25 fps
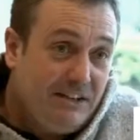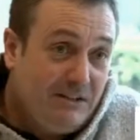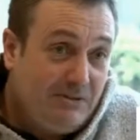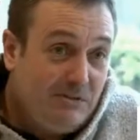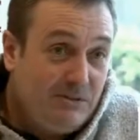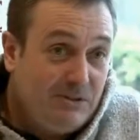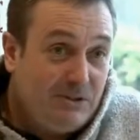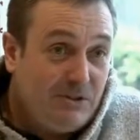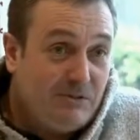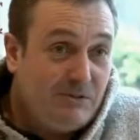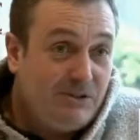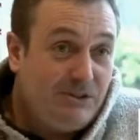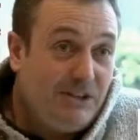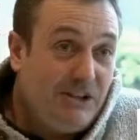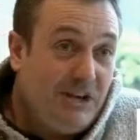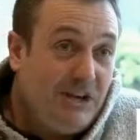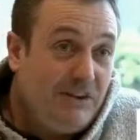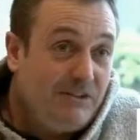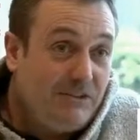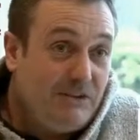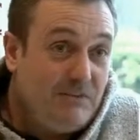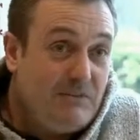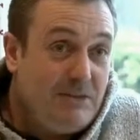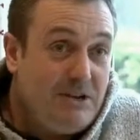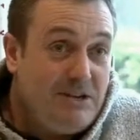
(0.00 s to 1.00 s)
was obviously
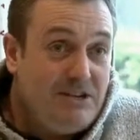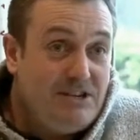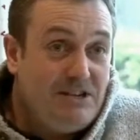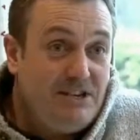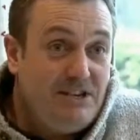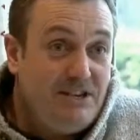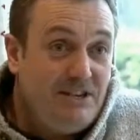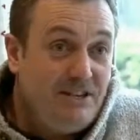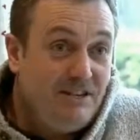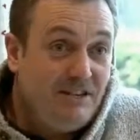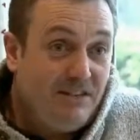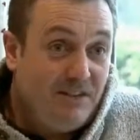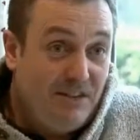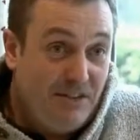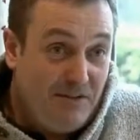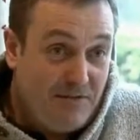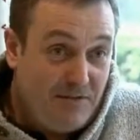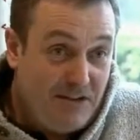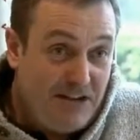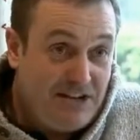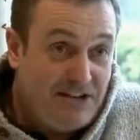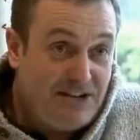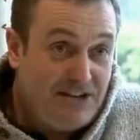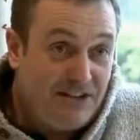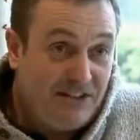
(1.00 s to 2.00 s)
after meeting the
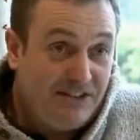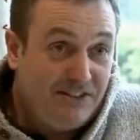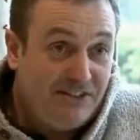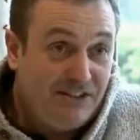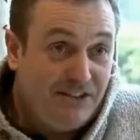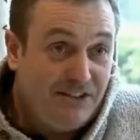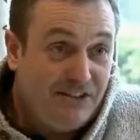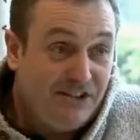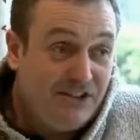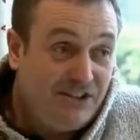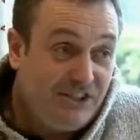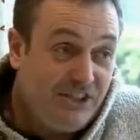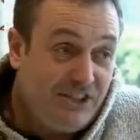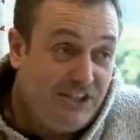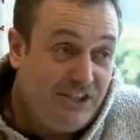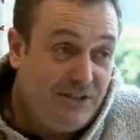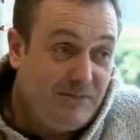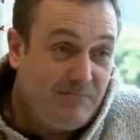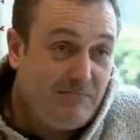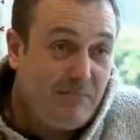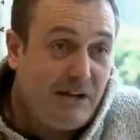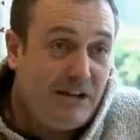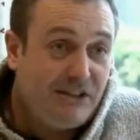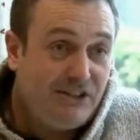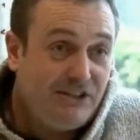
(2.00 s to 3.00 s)
inventor and seeing the
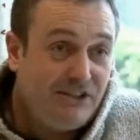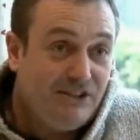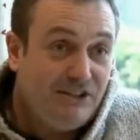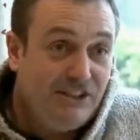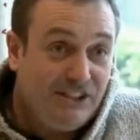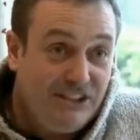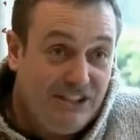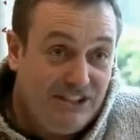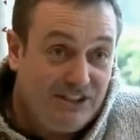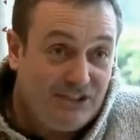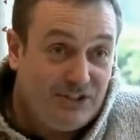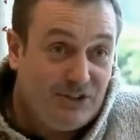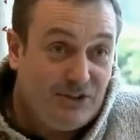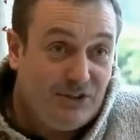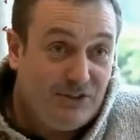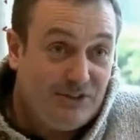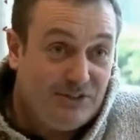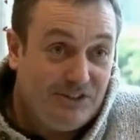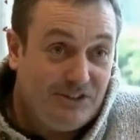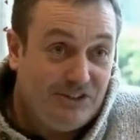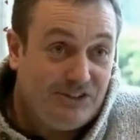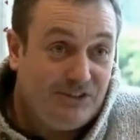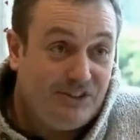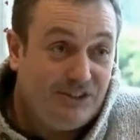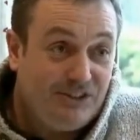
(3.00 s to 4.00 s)
passion that he's got of
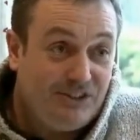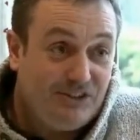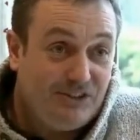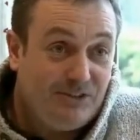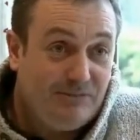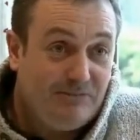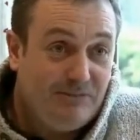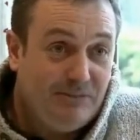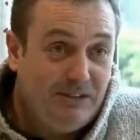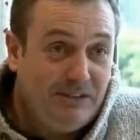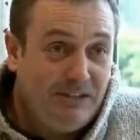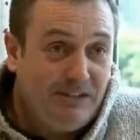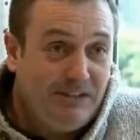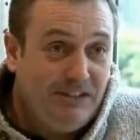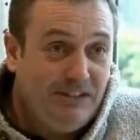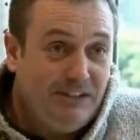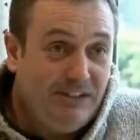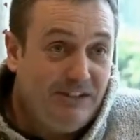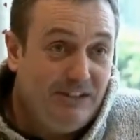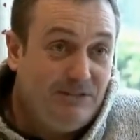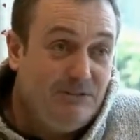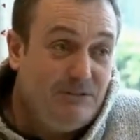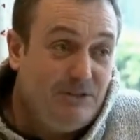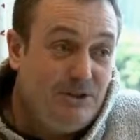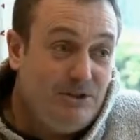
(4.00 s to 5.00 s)
this system,
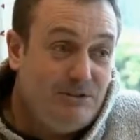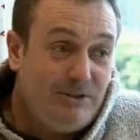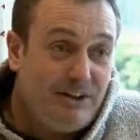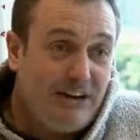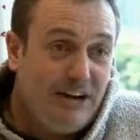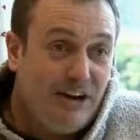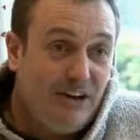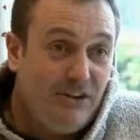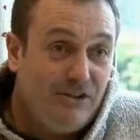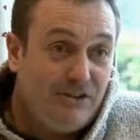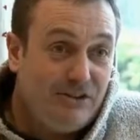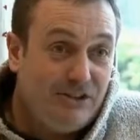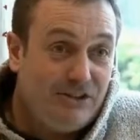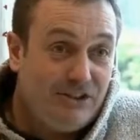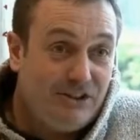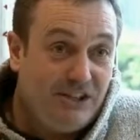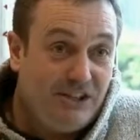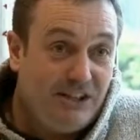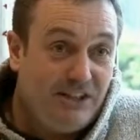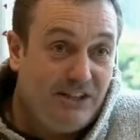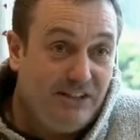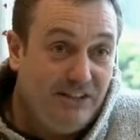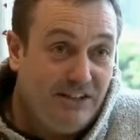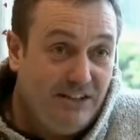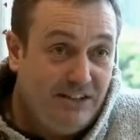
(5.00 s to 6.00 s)
and then when you analyse
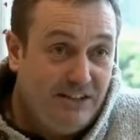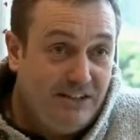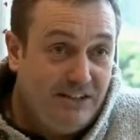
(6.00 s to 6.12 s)
it,